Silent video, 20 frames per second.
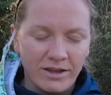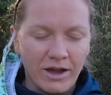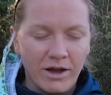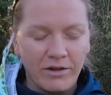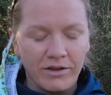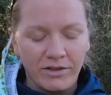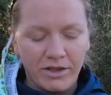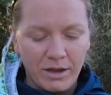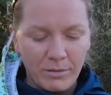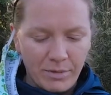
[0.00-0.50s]

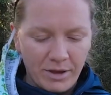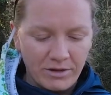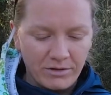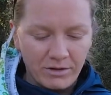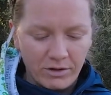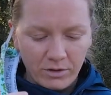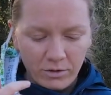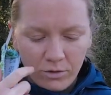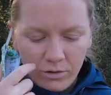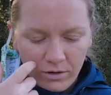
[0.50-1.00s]
calculate based
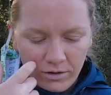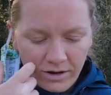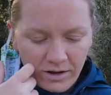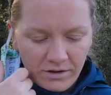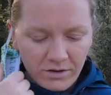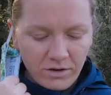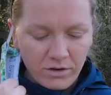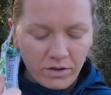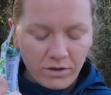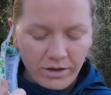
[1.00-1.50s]
on the coordinates
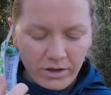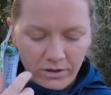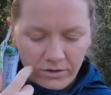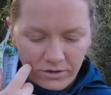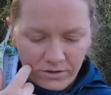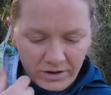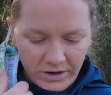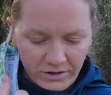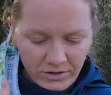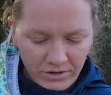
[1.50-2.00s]
and all the other
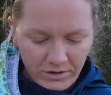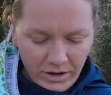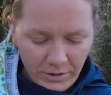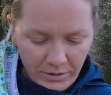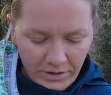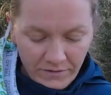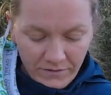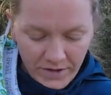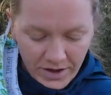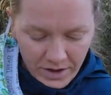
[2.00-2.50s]
stages that
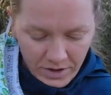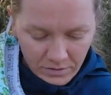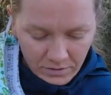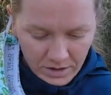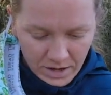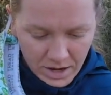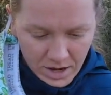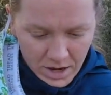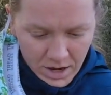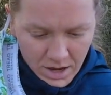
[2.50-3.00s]
we found.
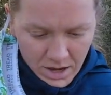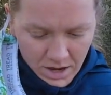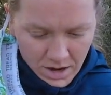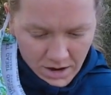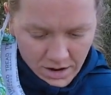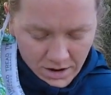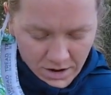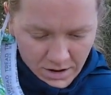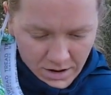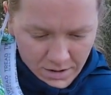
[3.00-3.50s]

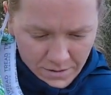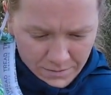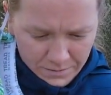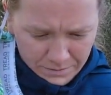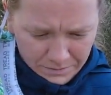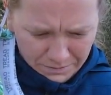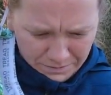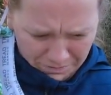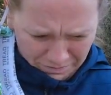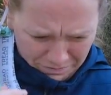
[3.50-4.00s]

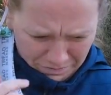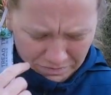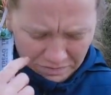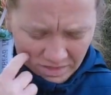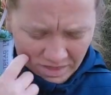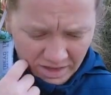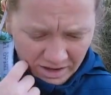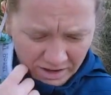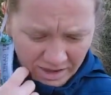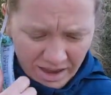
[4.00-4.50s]

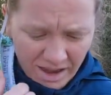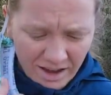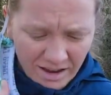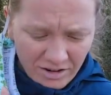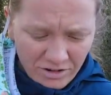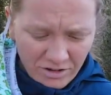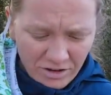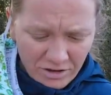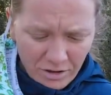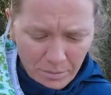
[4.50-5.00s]
The
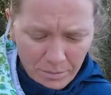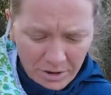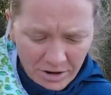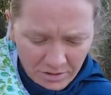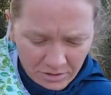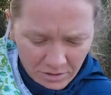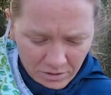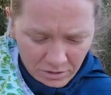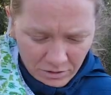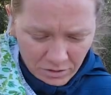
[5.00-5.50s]
cache is a
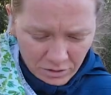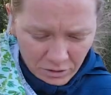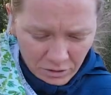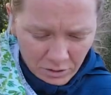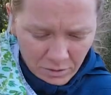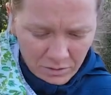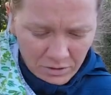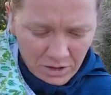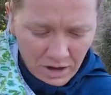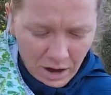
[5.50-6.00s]
bison
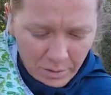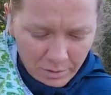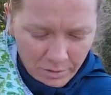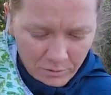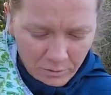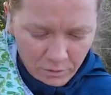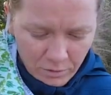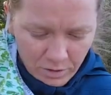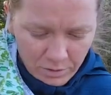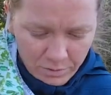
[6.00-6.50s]
tube, top
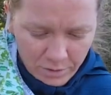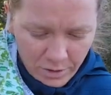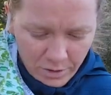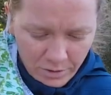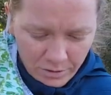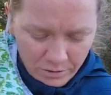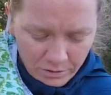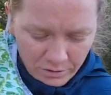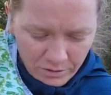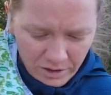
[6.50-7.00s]
of wood
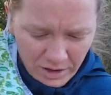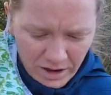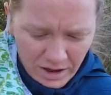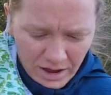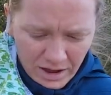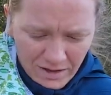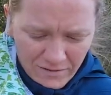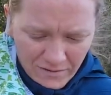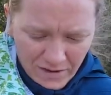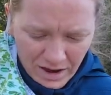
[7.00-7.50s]
post,
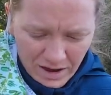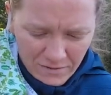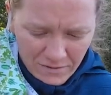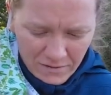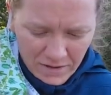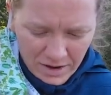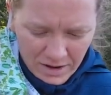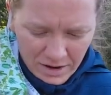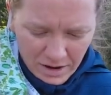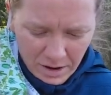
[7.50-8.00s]
5
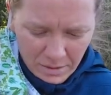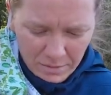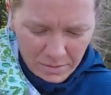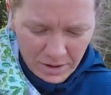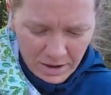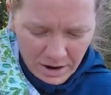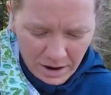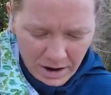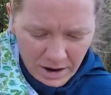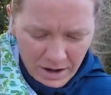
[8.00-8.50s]
feet up
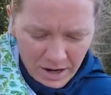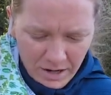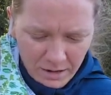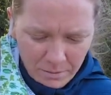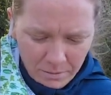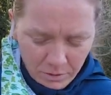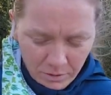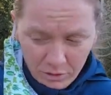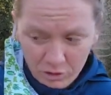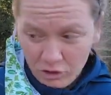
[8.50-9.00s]
behind
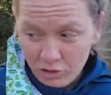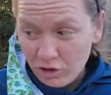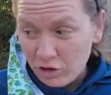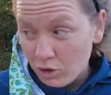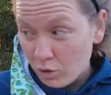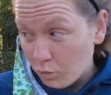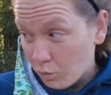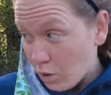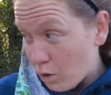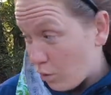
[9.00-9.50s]
bush
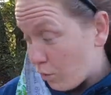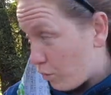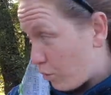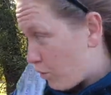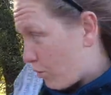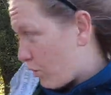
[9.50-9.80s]
growth.